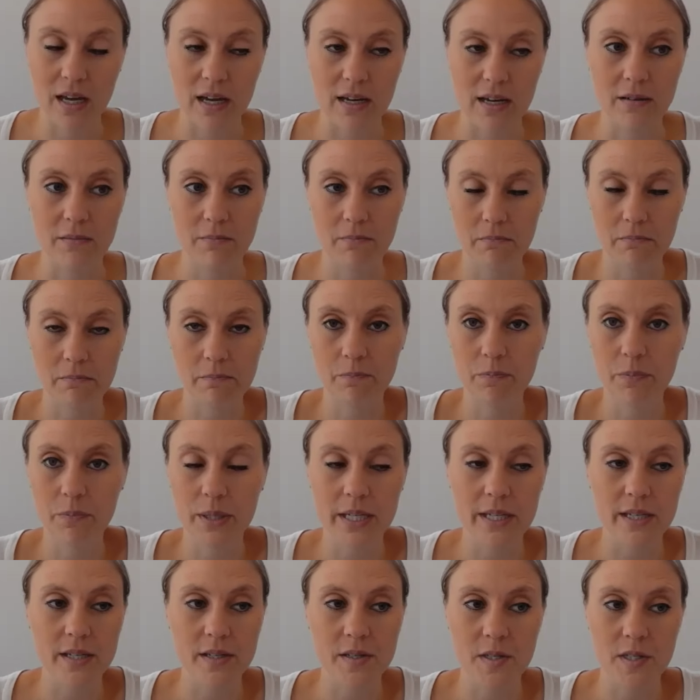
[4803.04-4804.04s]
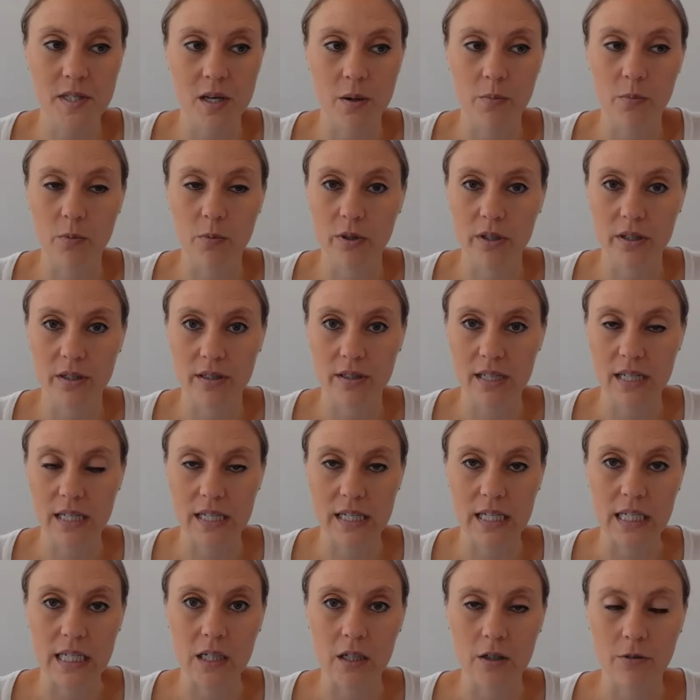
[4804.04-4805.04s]
that P is somewhere in
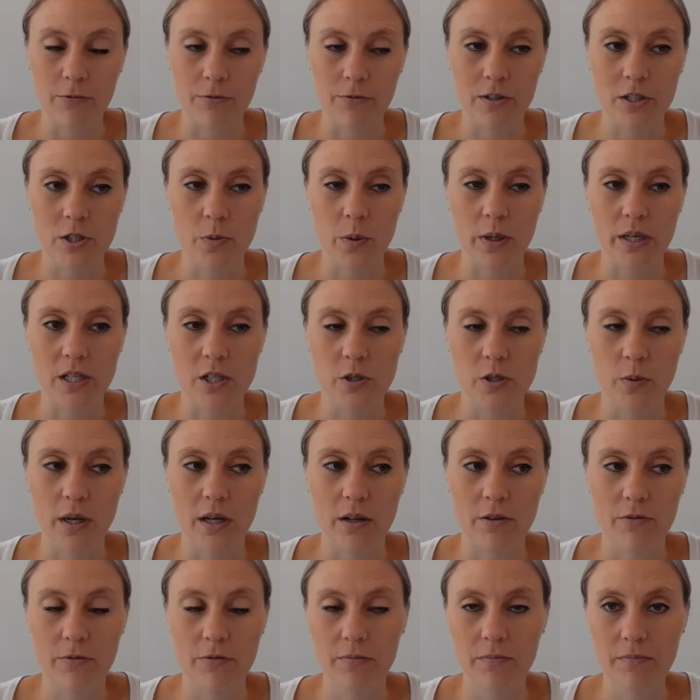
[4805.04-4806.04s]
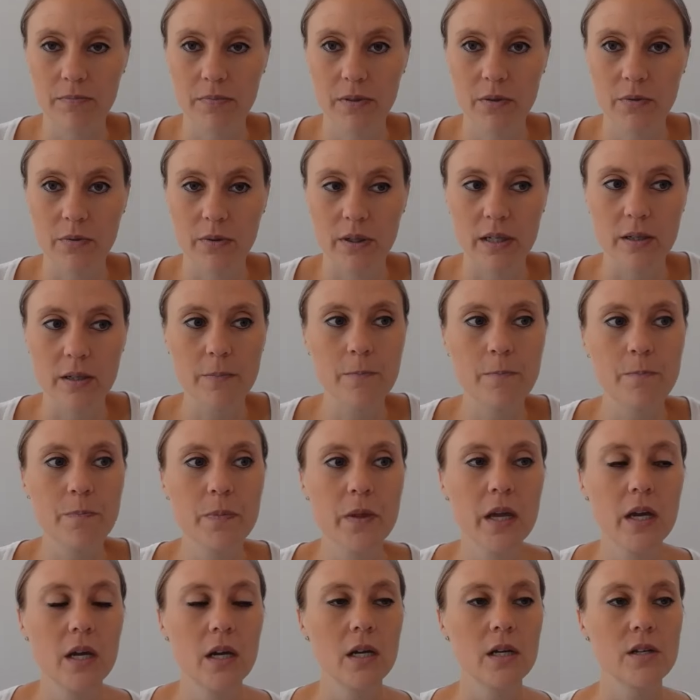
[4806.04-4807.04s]
here for 2012, right?
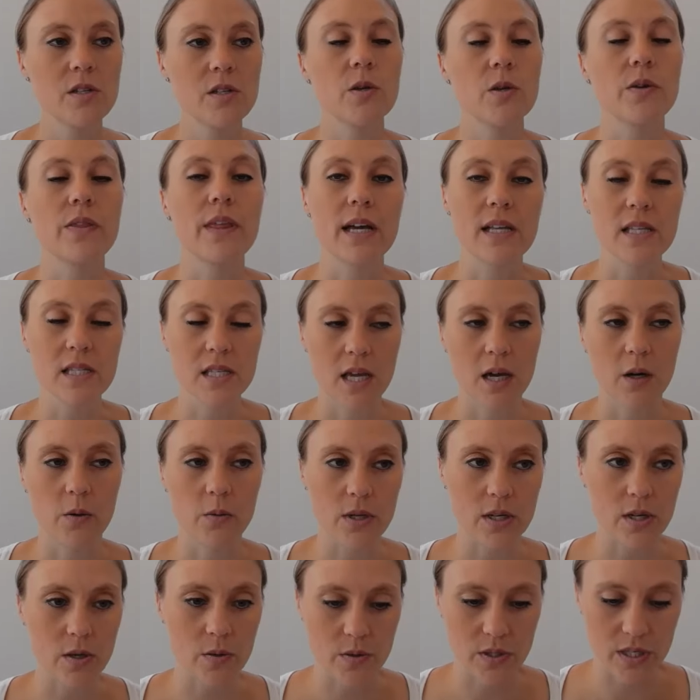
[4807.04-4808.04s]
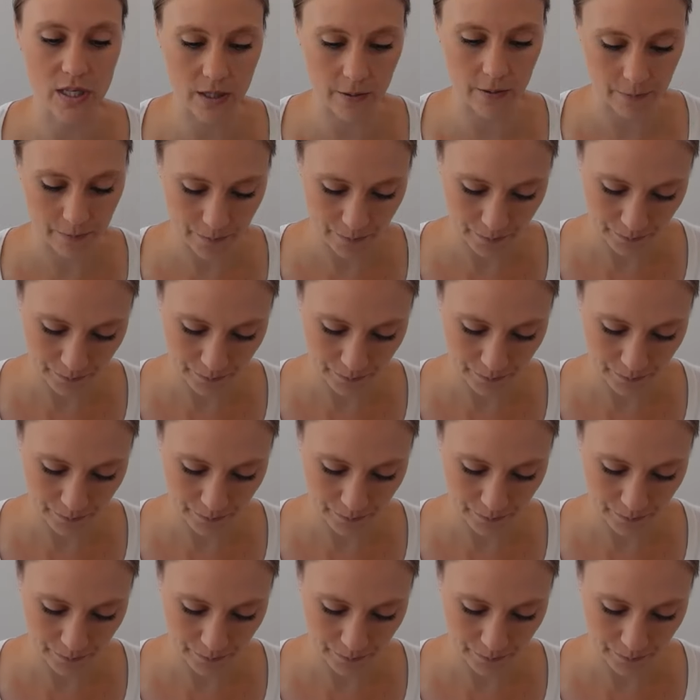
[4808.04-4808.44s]
So that's how we use it.